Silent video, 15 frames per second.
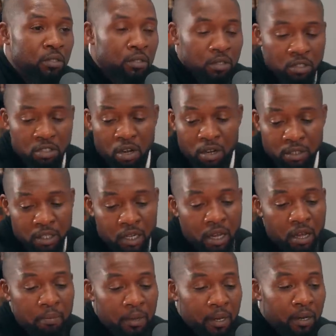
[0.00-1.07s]
saute
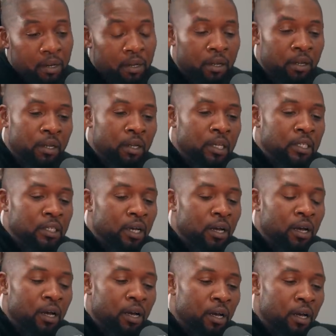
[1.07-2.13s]
them in a
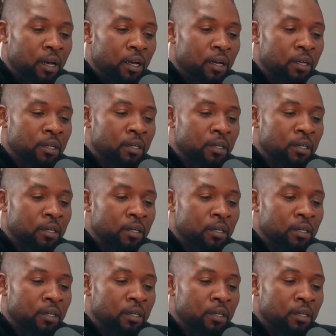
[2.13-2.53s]
uh